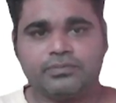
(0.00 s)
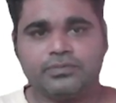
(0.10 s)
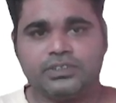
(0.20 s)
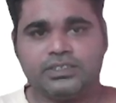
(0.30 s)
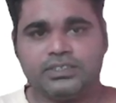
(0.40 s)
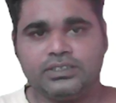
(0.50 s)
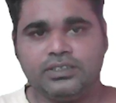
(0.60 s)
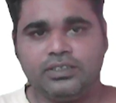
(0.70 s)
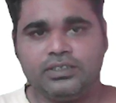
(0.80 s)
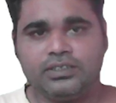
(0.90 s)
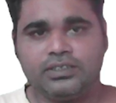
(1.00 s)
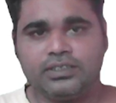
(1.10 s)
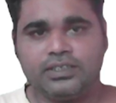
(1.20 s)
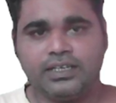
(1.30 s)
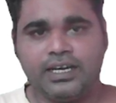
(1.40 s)
this is the
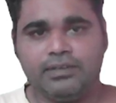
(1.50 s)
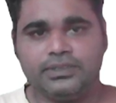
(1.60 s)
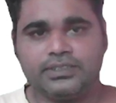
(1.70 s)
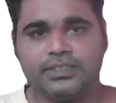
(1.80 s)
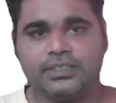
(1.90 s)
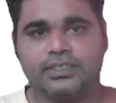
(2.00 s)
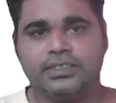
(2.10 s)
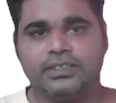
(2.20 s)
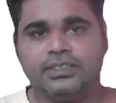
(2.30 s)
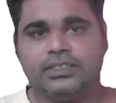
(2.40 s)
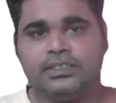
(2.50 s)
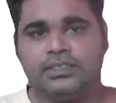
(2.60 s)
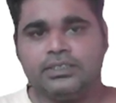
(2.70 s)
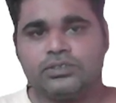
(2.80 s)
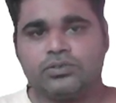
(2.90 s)
diameter.
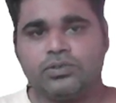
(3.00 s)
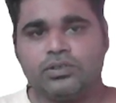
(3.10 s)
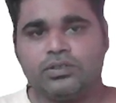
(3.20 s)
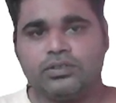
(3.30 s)
So